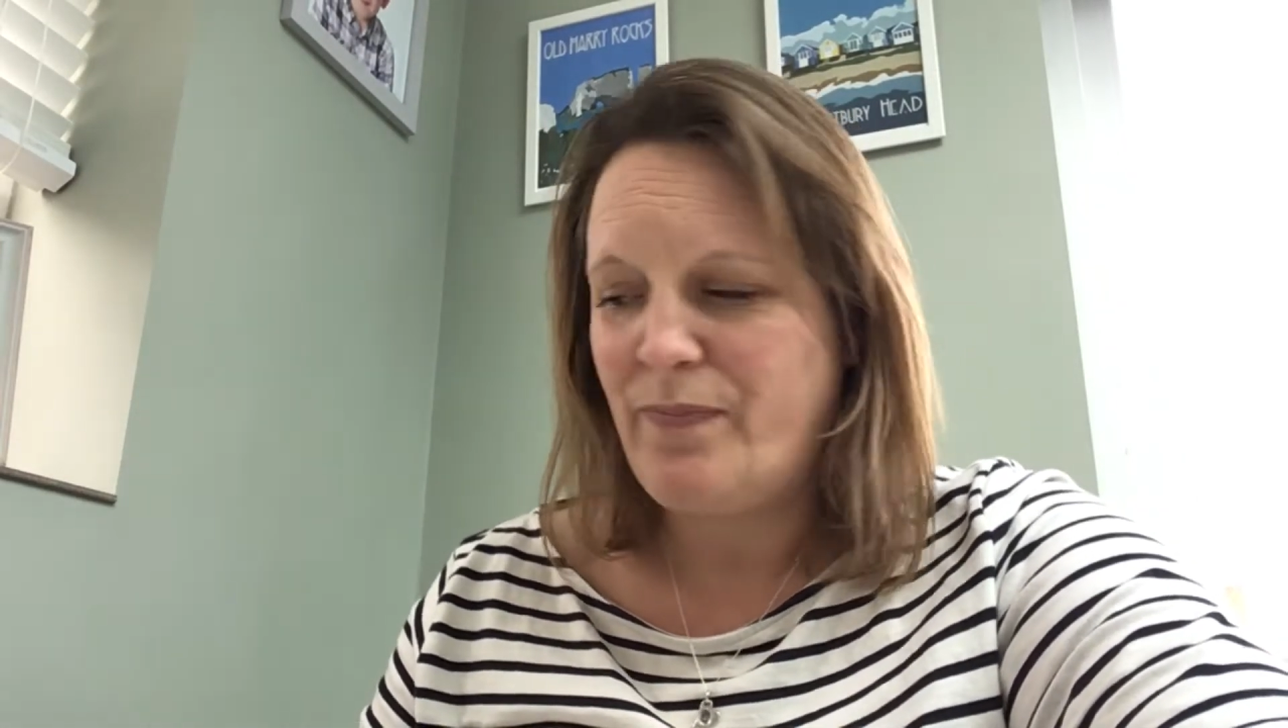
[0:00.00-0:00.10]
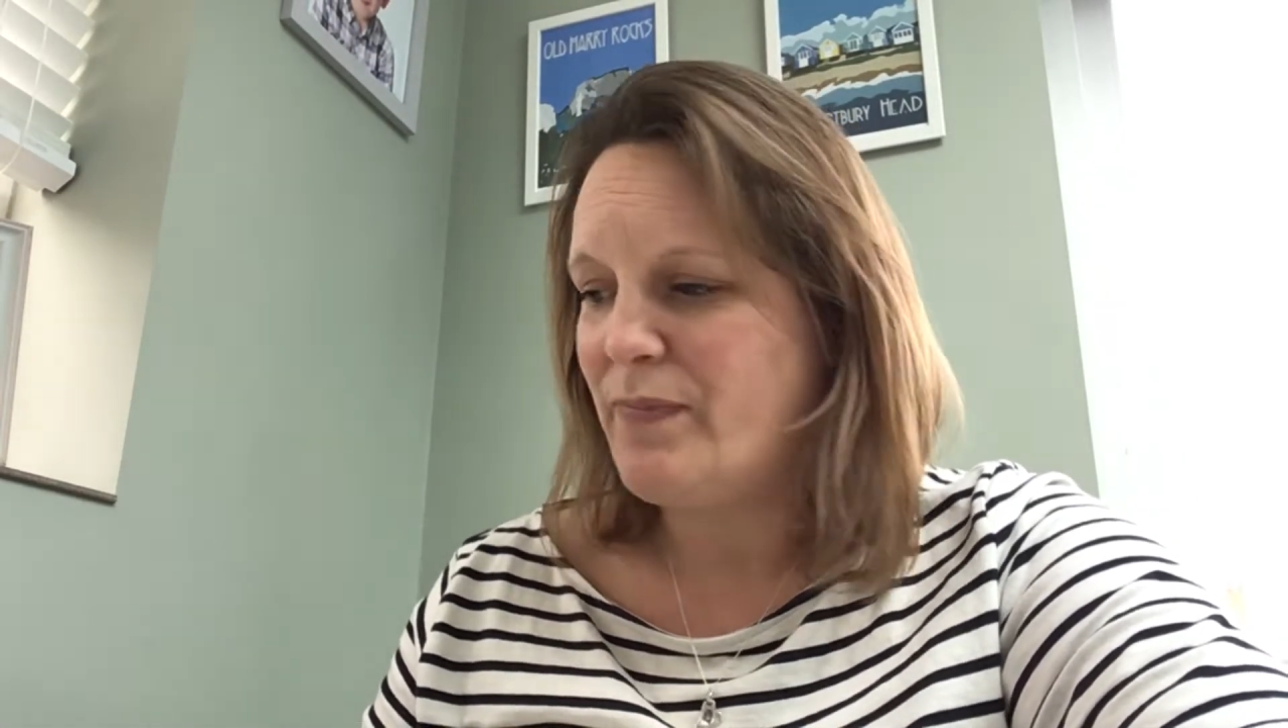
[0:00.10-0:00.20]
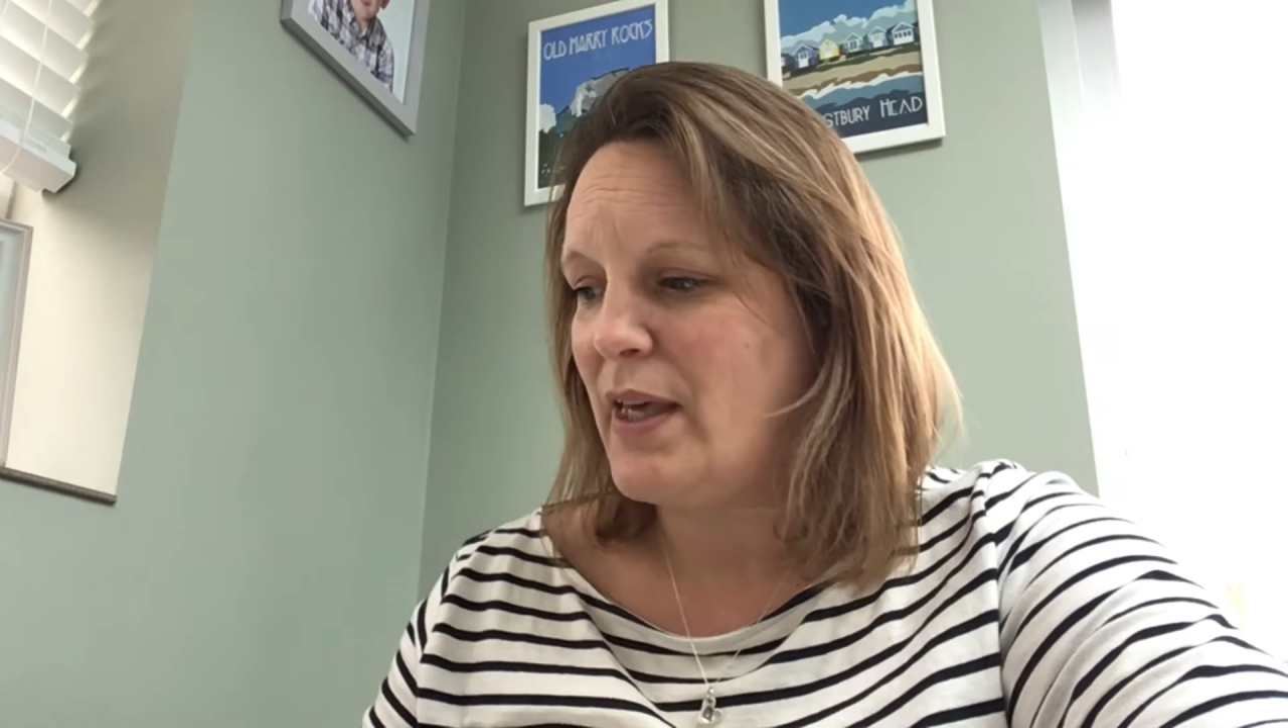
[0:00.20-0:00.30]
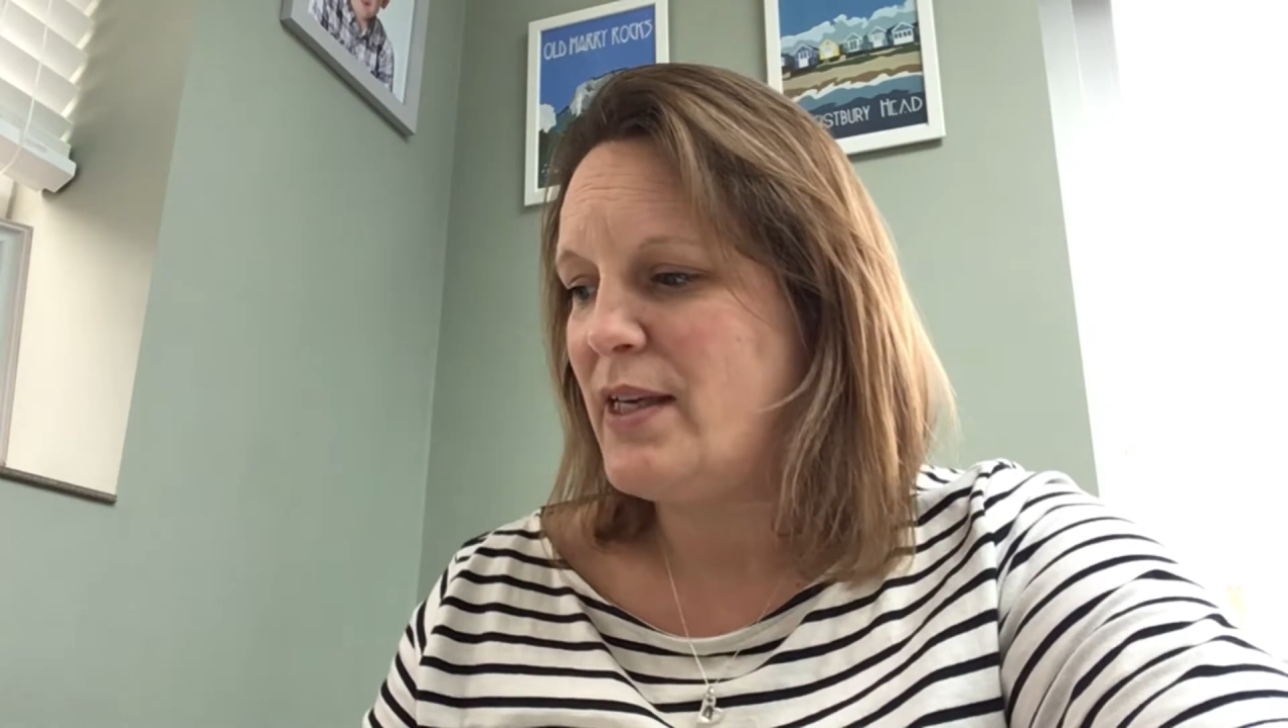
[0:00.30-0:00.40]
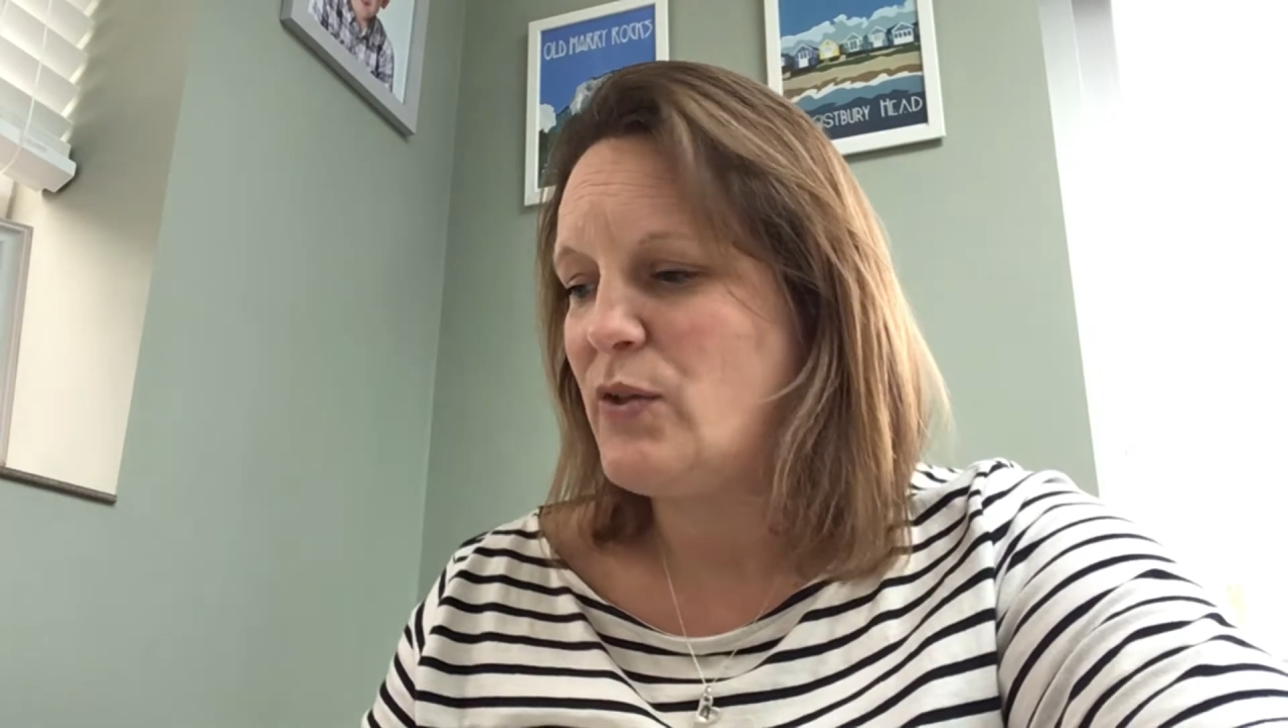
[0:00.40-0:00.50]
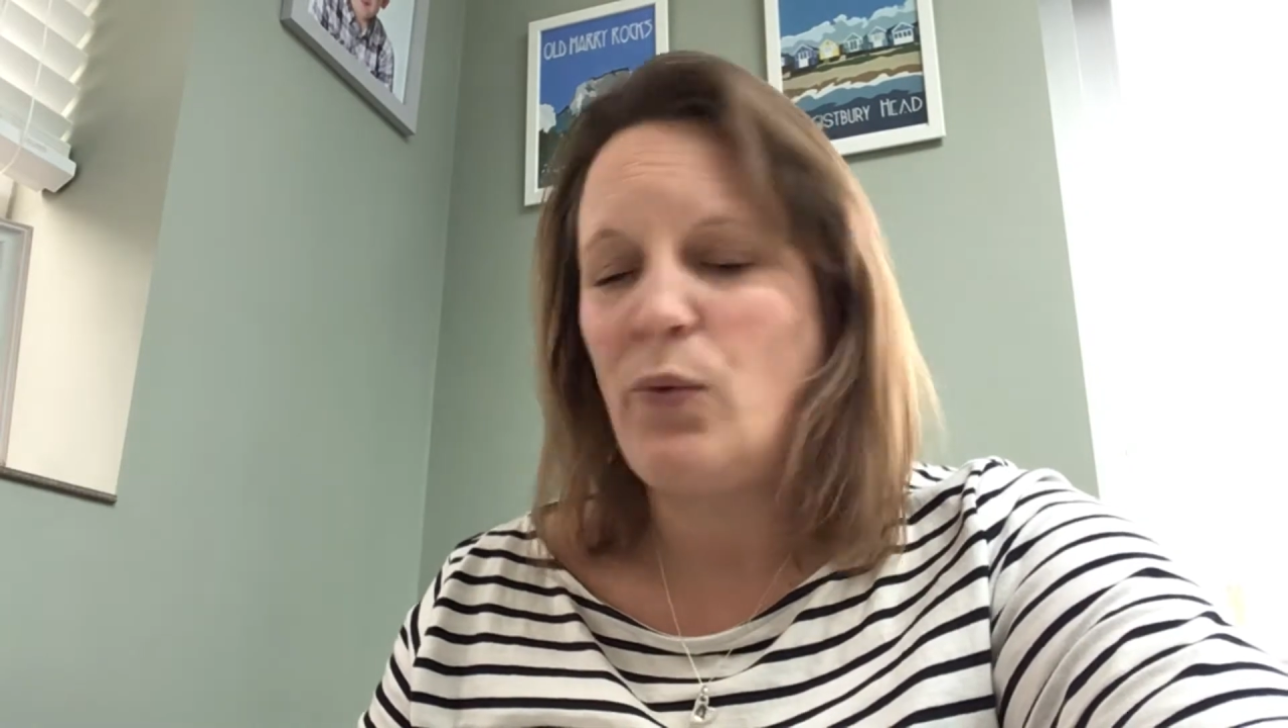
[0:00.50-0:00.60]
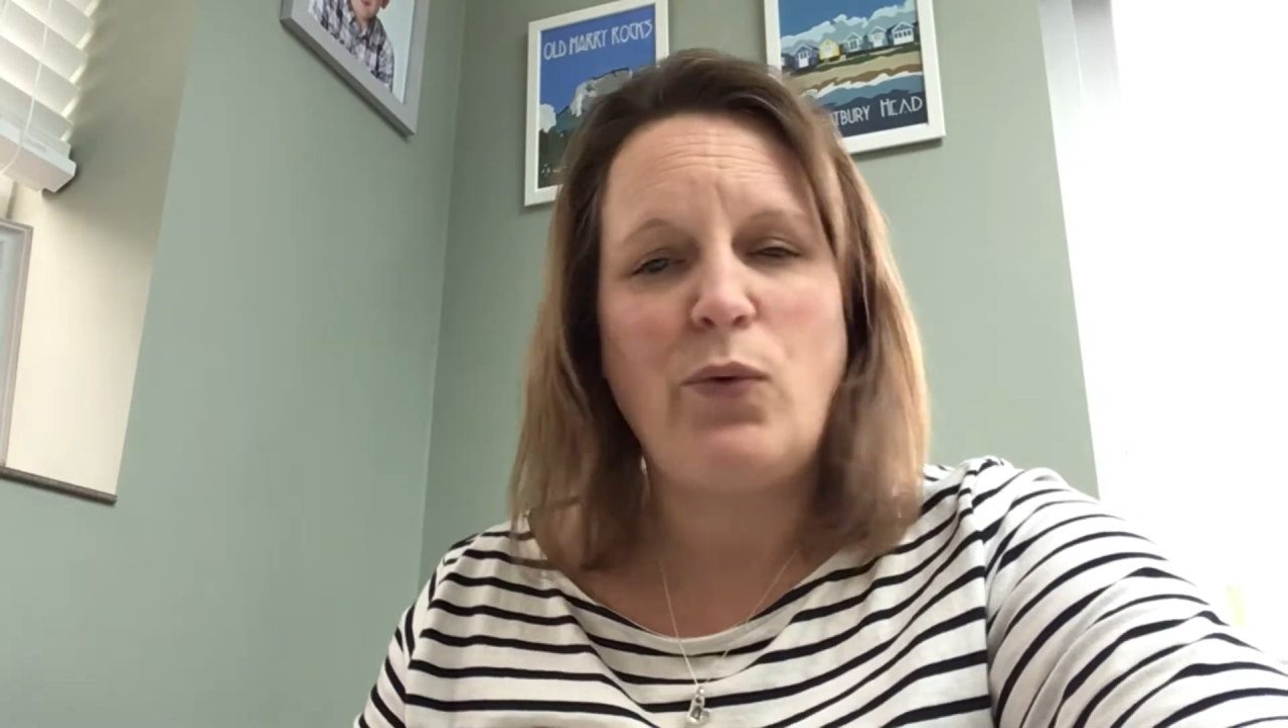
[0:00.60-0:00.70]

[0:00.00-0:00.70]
is all